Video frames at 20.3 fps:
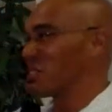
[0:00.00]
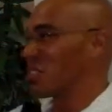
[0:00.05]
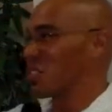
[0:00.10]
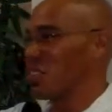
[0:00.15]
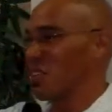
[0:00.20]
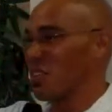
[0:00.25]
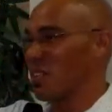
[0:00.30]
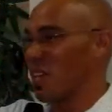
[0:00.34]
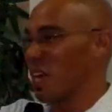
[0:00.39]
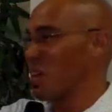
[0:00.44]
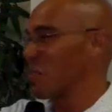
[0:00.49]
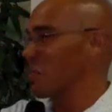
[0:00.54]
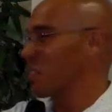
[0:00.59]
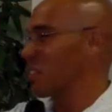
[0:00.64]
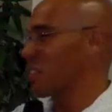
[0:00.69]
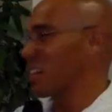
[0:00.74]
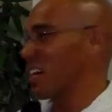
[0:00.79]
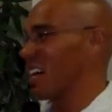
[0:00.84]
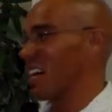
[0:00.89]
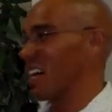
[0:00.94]
Share that
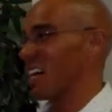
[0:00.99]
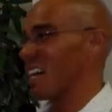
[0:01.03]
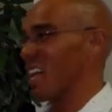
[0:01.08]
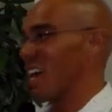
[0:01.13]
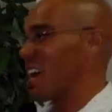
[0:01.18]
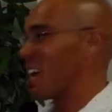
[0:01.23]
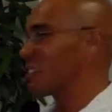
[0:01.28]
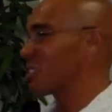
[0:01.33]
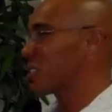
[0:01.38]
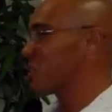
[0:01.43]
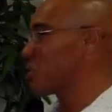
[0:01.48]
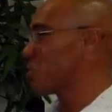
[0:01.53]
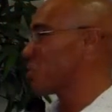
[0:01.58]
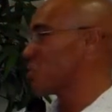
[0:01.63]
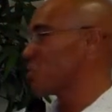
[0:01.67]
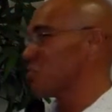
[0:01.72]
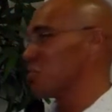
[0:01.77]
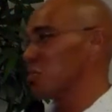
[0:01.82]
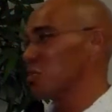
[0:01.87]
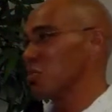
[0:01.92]
with God. Ask him
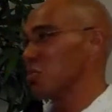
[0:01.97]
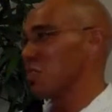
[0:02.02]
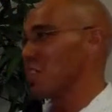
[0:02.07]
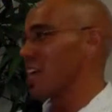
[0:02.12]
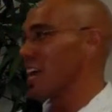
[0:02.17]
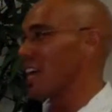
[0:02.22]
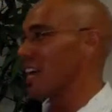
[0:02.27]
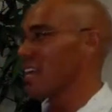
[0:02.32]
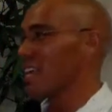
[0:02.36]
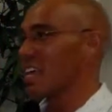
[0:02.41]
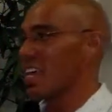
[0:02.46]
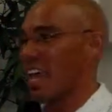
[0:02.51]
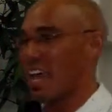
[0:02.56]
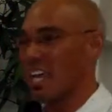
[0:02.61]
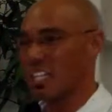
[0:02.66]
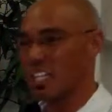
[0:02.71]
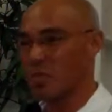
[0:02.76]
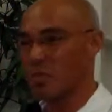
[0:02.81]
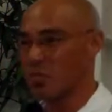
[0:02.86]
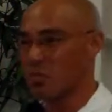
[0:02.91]
to remove
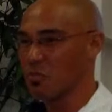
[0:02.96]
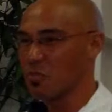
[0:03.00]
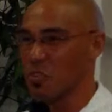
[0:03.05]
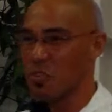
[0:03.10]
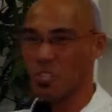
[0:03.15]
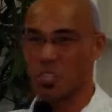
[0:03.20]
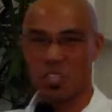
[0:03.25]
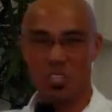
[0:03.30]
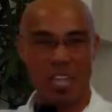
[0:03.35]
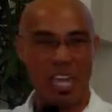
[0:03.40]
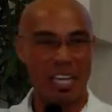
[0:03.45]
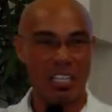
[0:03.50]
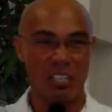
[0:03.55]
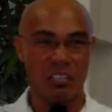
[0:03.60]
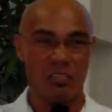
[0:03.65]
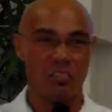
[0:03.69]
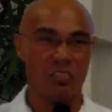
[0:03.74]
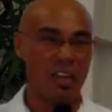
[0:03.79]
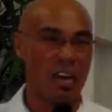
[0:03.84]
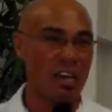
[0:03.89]
that. Ask him to further
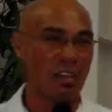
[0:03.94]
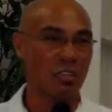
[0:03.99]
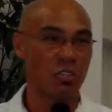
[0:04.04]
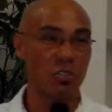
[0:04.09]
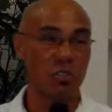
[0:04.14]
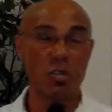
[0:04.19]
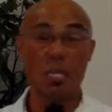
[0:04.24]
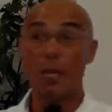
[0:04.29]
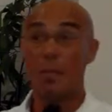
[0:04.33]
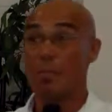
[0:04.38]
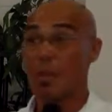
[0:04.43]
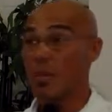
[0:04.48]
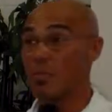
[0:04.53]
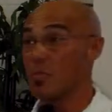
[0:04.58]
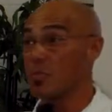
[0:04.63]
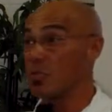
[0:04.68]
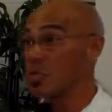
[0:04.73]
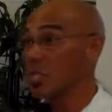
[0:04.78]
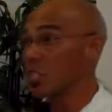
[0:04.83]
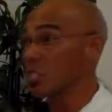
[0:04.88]
sanctify you.
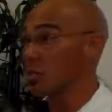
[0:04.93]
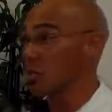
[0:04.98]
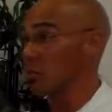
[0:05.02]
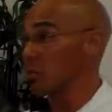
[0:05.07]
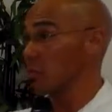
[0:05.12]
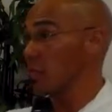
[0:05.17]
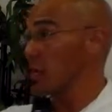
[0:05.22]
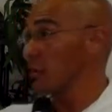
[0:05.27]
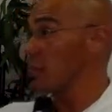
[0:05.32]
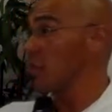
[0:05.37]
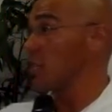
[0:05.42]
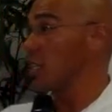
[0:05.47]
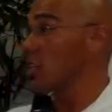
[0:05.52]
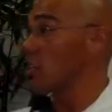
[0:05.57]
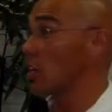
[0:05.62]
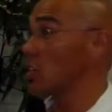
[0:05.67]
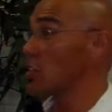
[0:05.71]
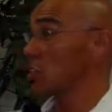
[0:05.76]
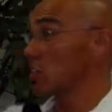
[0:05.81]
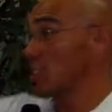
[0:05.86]
Maybe you
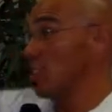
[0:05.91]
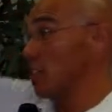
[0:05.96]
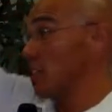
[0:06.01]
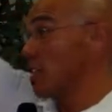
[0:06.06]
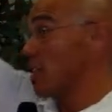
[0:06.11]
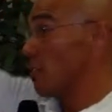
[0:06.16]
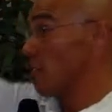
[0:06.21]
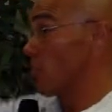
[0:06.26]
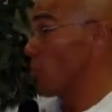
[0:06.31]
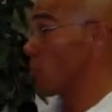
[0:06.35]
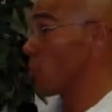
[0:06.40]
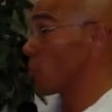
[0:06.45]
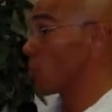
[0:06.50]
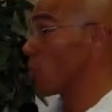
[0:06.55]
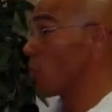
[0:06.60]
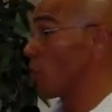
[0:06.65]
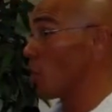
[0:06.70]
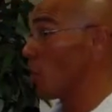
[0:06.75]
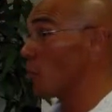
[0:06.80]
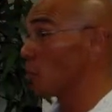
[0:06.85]
need not just the
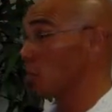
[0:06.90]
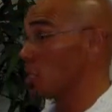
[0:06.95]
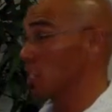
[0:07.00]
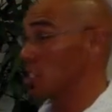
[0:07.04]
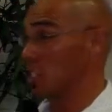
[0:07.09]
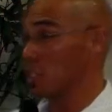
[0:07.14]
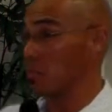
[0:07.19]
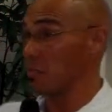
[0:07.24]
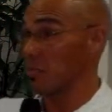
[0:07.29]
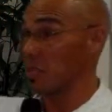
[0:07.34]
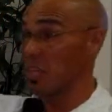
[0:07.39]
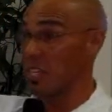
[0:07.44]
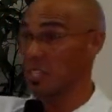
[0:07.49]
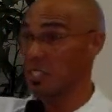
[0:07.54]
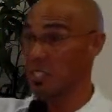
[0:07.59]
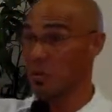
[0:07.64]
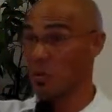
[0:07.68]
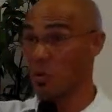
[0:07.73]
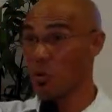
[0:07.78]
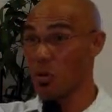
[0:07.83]
vertical help, you need
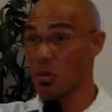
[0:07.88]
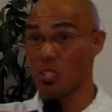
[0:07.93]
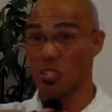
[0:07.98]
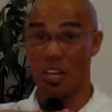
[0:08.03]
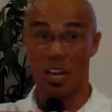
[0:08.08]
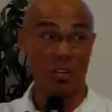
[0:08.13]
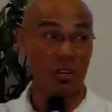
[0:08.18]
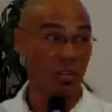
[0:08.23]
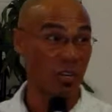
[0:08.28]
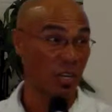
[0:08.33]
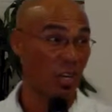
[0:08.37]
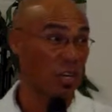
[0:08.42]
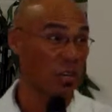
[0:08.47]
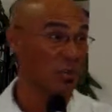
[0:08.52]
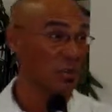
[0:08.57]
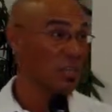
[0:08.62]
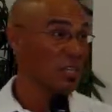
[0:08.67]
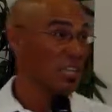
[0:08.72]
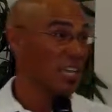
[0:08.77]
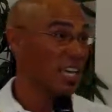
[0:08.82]
some horizontal
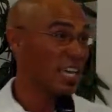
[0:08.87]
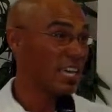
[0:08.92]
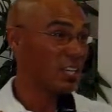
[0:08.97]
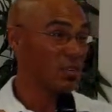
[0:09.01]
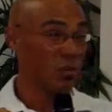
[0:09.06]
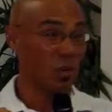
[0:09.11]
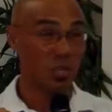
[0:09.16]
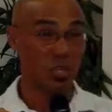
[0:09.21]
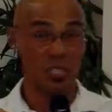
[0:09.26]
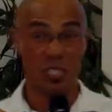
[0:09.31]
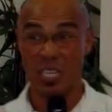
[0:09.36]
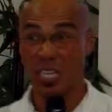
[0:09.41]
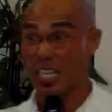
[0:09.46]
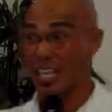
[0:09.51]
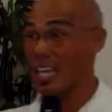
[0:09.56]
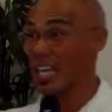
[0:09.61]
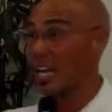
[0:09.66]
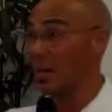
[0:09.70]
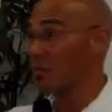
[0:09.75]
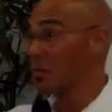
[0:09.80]
help, and where you're
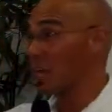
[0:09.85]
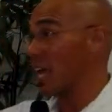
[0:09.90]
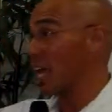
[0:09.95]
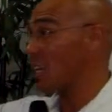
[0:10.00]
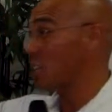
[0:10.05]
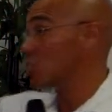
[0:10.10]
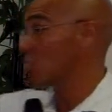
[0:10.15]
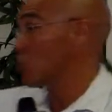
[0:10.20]
saying, hey, I'm going to